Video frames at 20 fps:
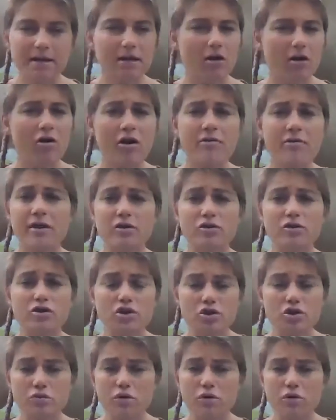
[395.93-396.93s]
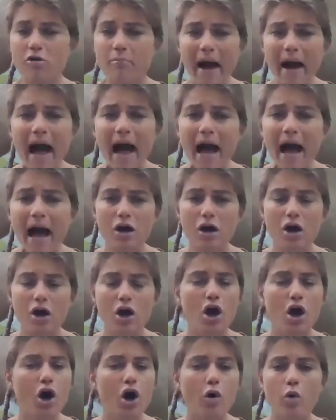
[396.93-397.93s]
be it on their strong
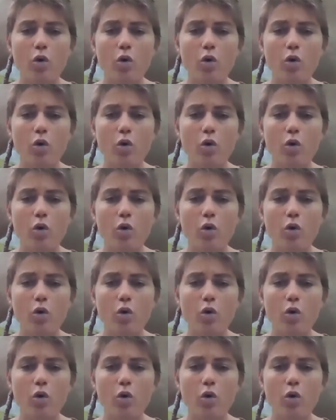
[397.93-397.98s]
back